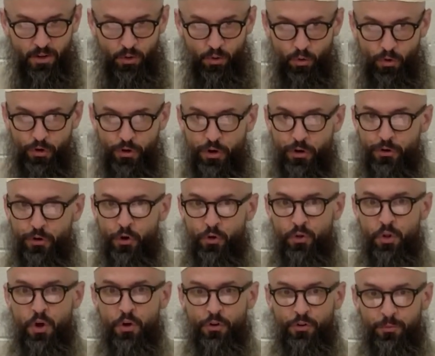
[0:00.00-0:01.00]
or you're no
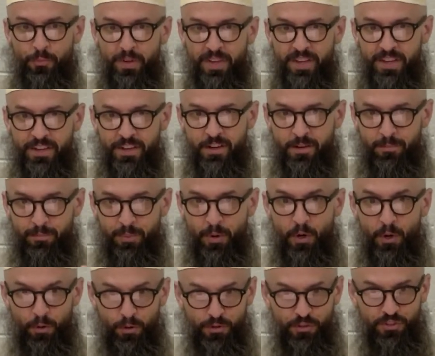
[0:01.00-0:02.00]
longer being
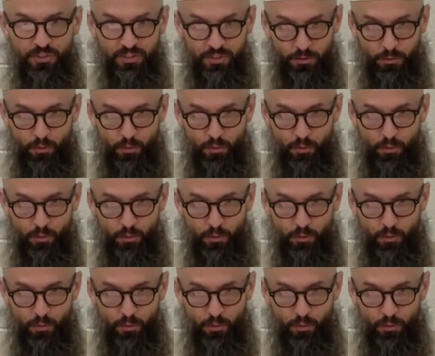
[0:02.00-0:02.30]
compulsed